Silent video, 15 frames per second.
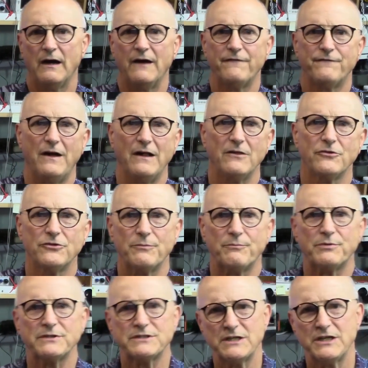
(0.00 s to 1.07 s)
I followed the
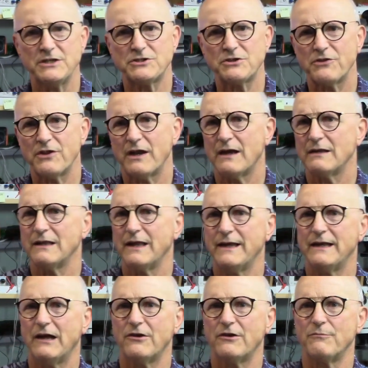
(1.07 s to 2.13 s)
procedure that I
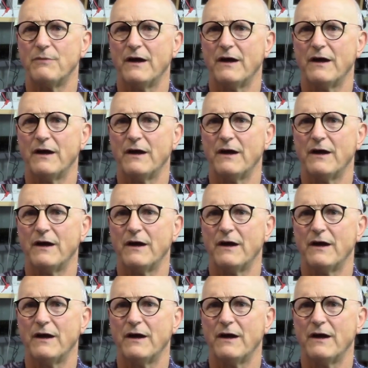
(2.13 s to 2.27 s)
laid out in